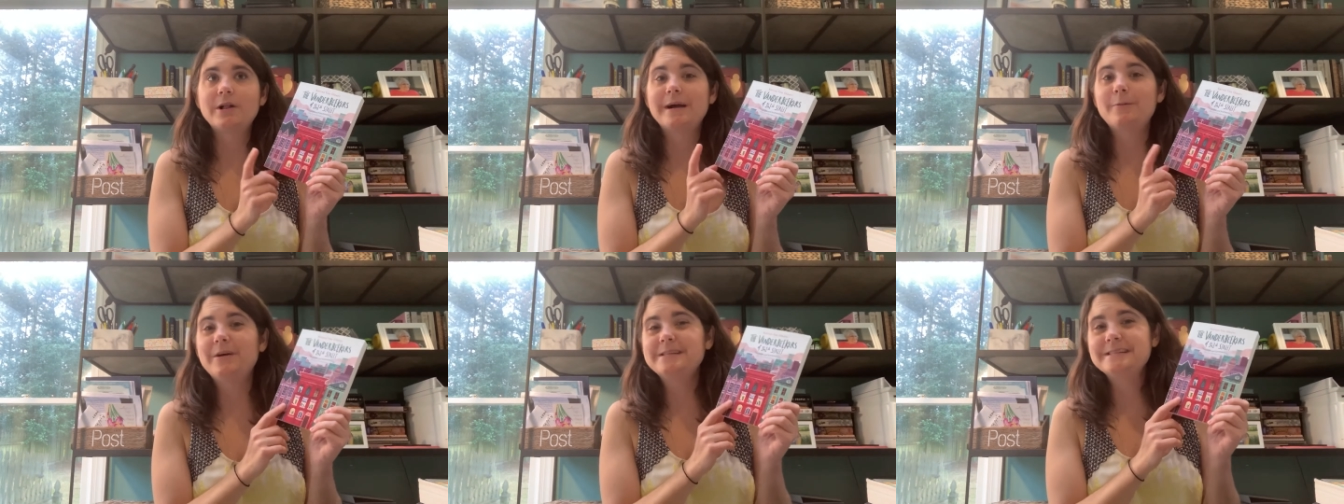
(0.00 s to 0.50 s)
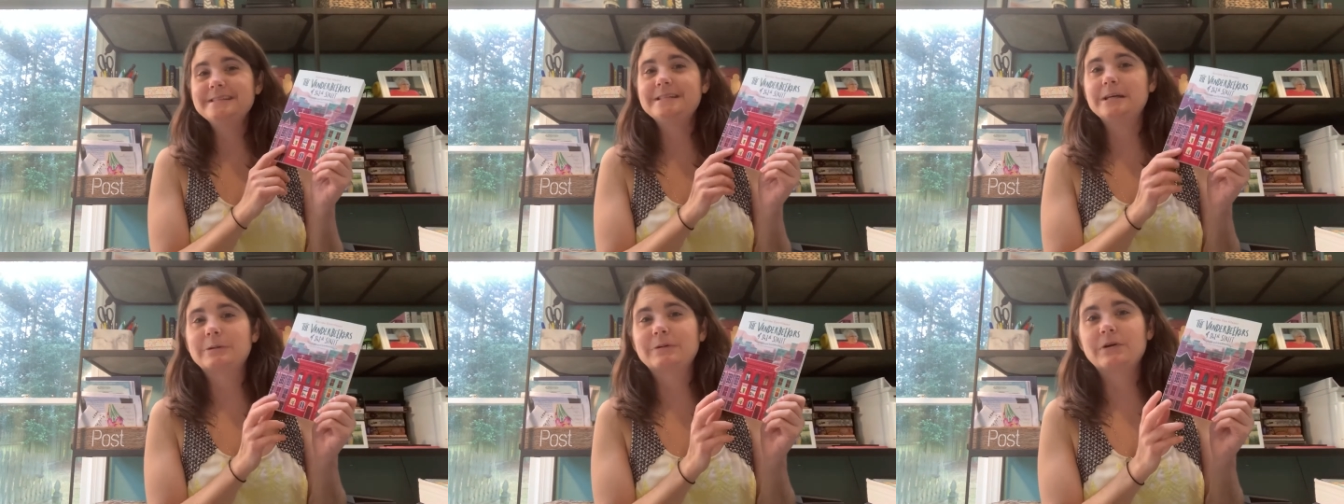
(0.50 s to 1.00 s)
I wasn't
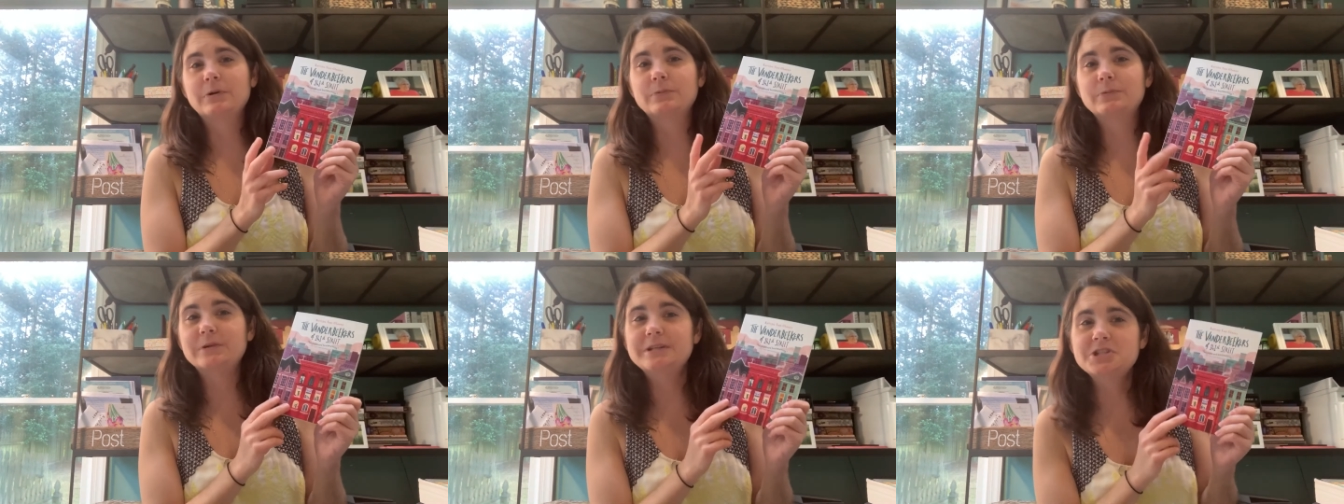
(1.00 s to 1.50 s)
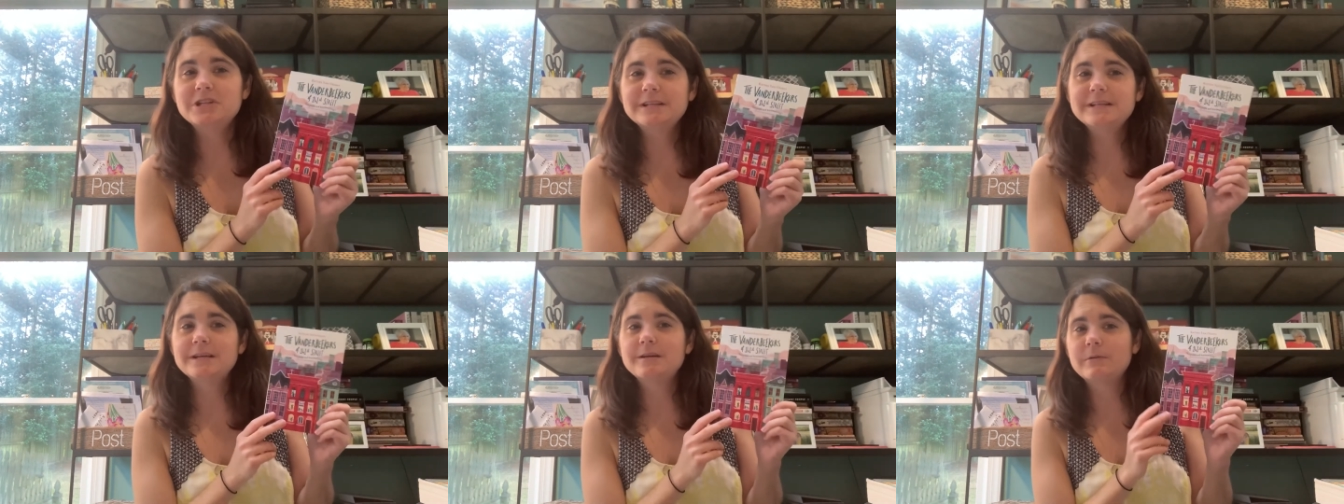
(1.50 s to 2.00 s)

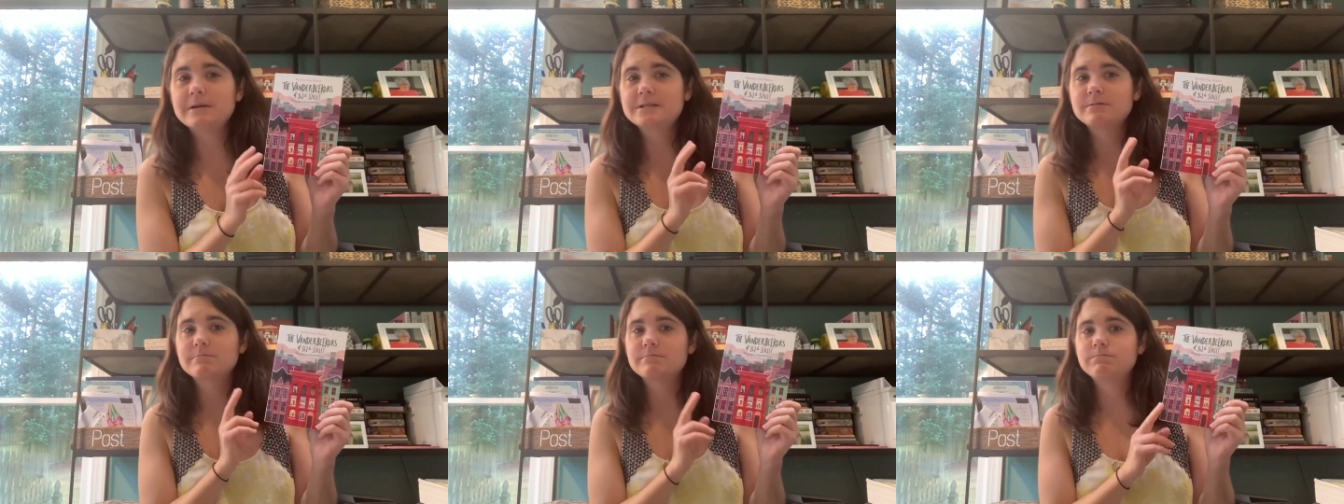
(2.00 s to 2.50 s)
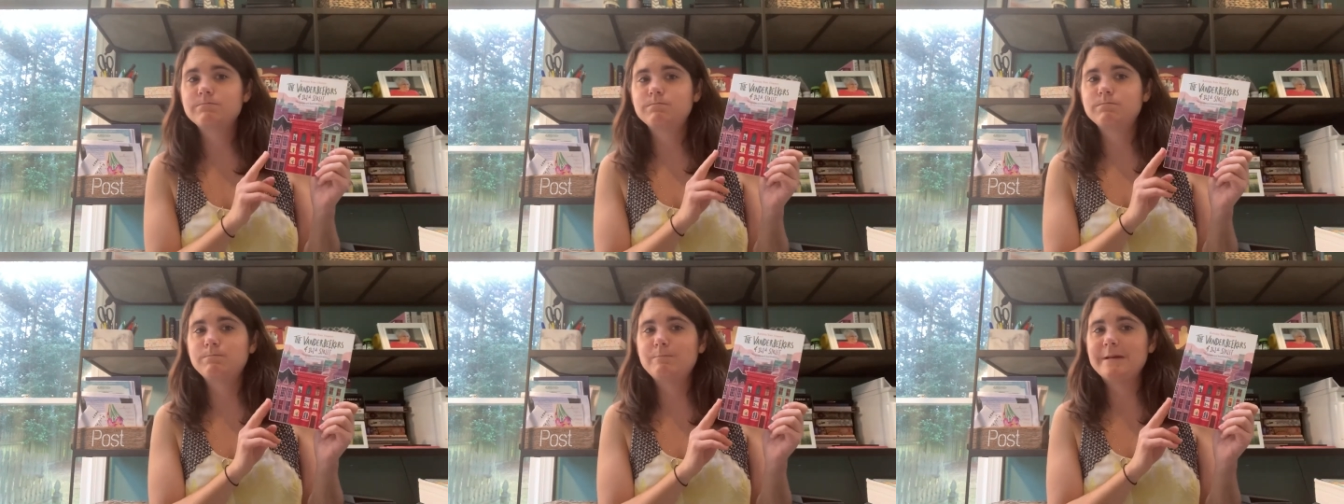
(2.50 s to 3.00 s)
originally going to
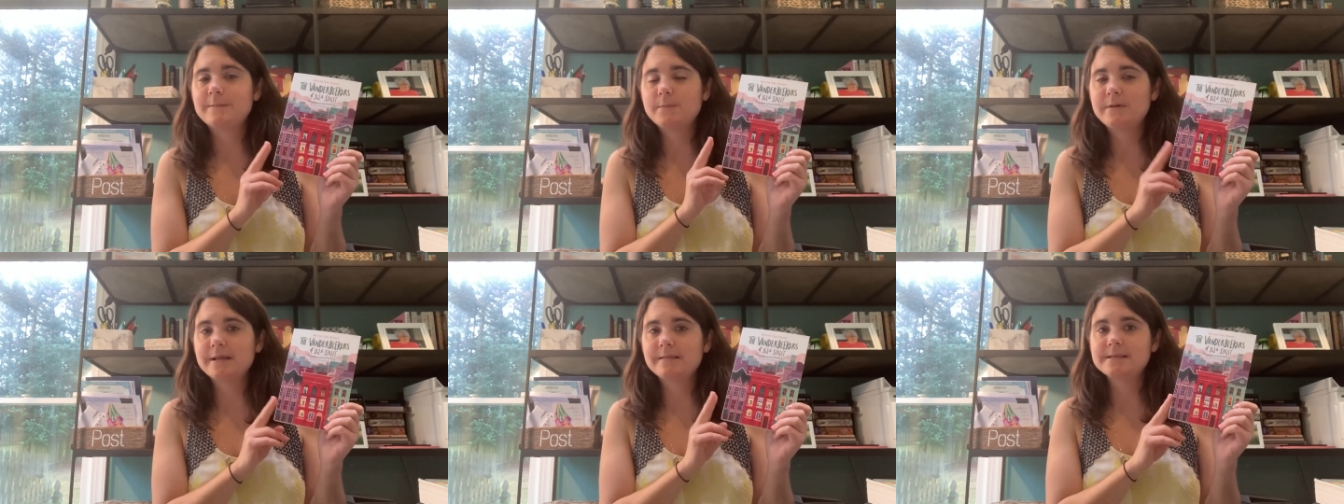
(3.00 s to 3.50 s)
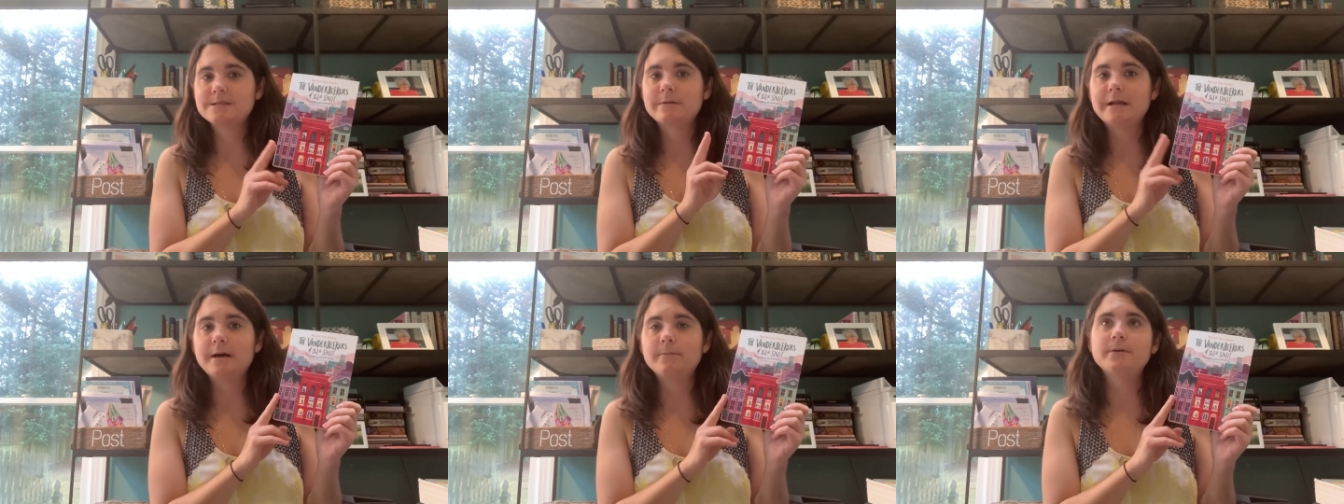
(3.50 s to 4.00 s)
maybe pick this one
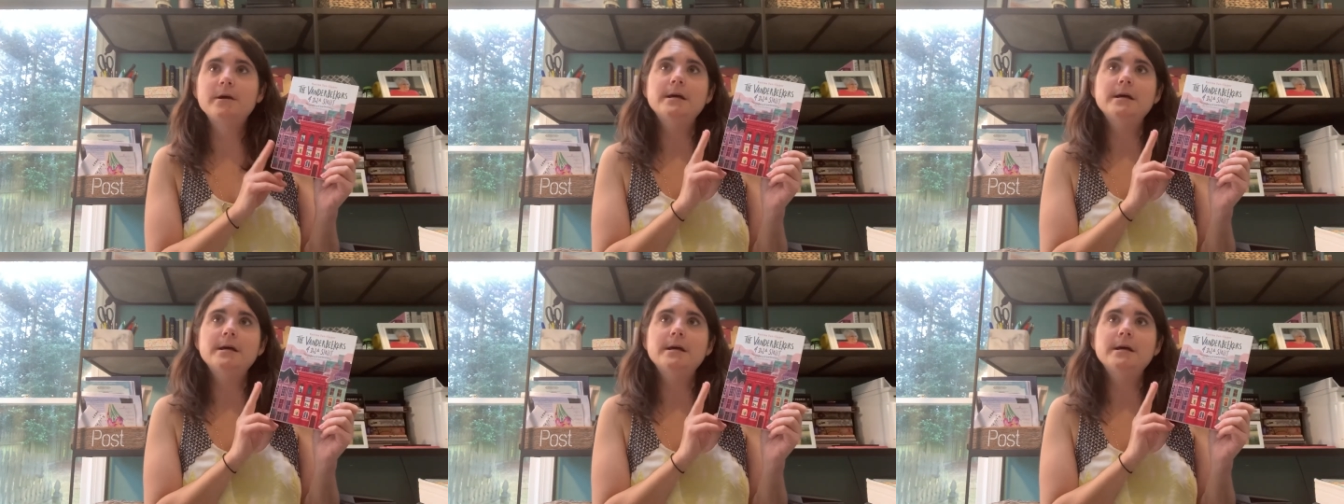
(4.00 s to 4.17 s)
up,